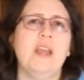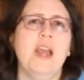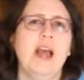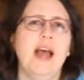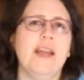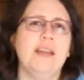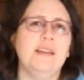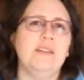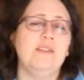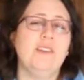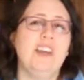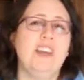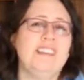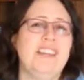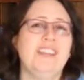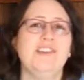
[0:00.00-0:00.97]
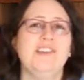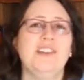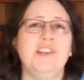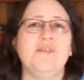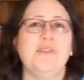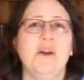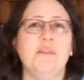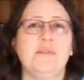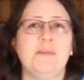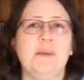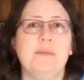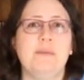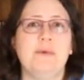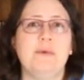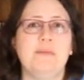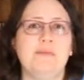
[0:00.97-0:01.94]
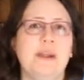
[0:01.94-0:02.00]
and it essentially drives
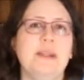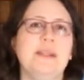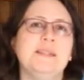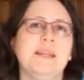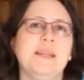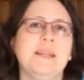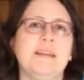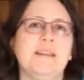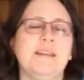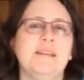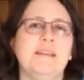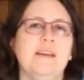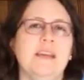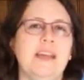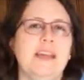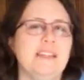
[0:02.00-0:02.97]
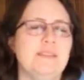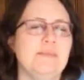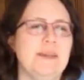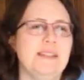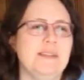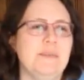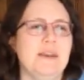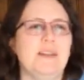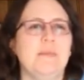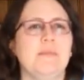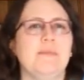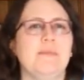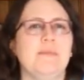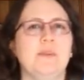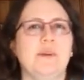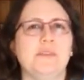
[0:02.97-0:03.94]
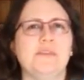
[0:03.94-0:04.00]
people crazy, and it's meant to make them
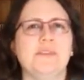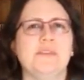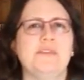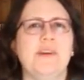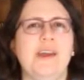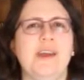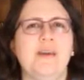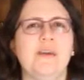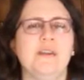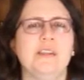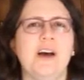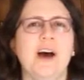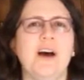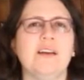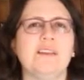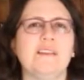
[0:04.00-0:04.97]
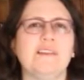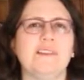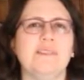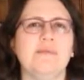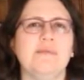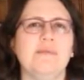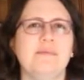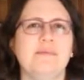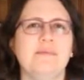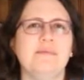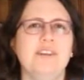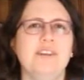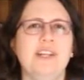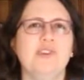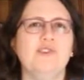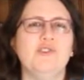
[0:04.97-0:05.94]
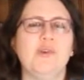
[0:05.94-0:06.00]
concentrate on a task and
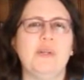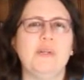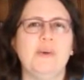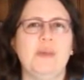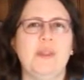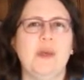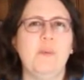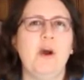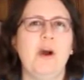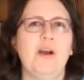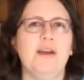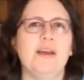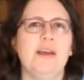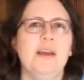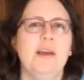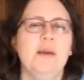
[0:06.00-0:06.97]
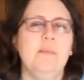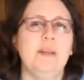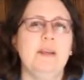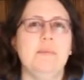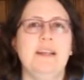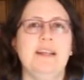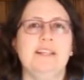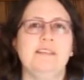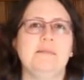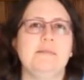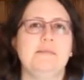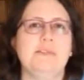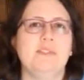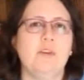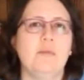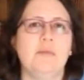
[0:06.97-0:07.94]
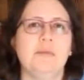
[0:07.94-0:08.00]
really enjoy doing their work, but it makes them
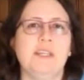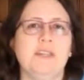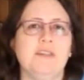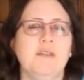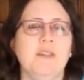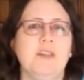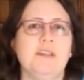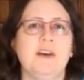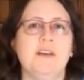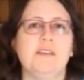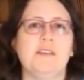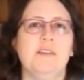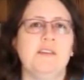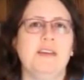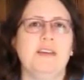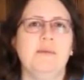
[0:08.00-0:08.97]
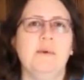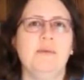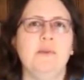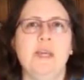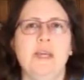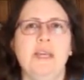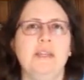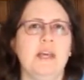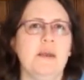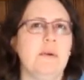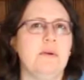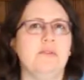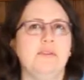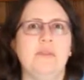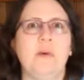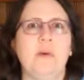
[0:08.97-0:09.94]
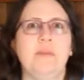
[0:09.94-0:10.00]
so obsessed on their task that they won't eat, they won't
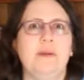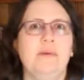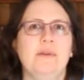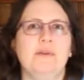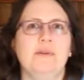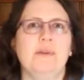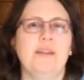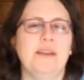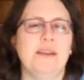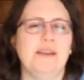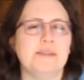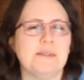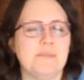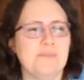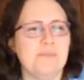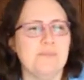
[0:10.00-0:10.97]
stop, they won't do anything else.